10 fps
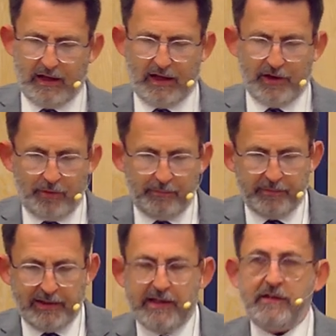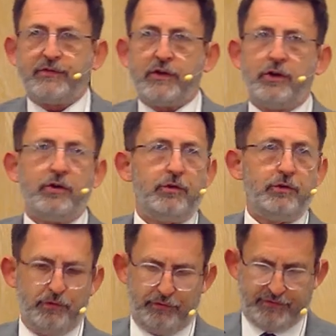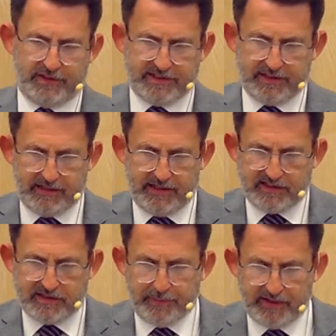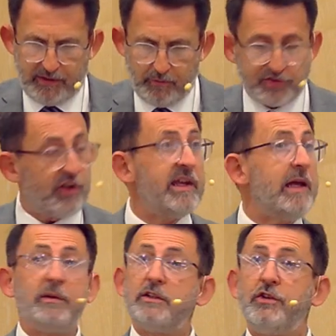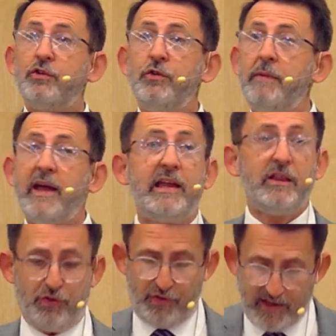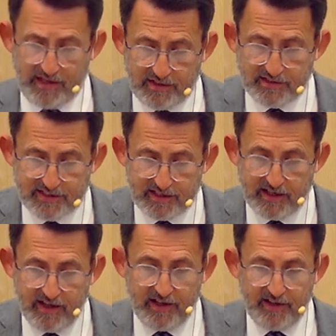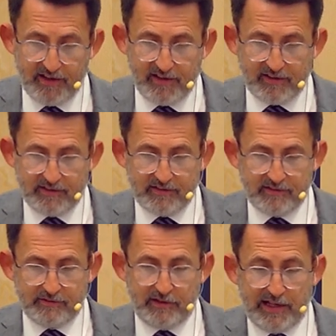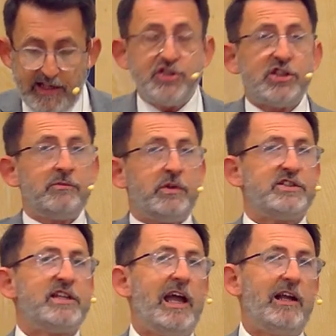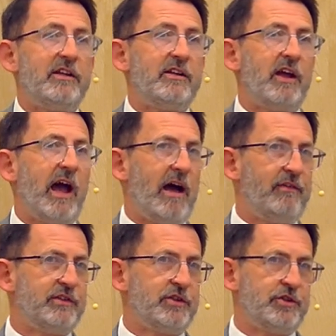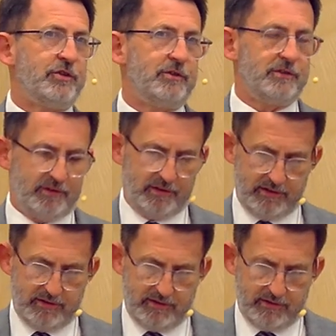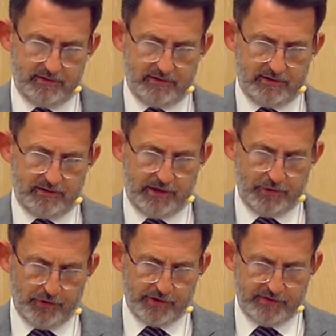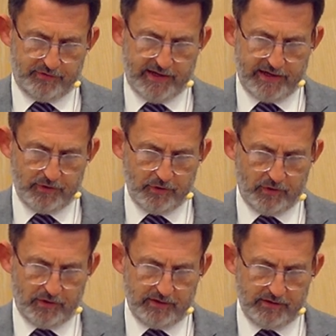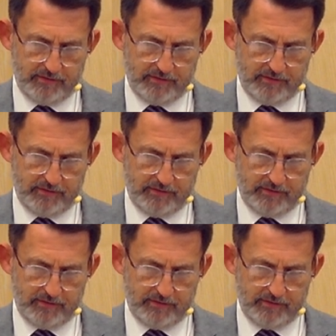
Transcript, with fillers: an unbeliever who, physically speaking, was unable to do many things that religion would tell you you have to do in order to find God.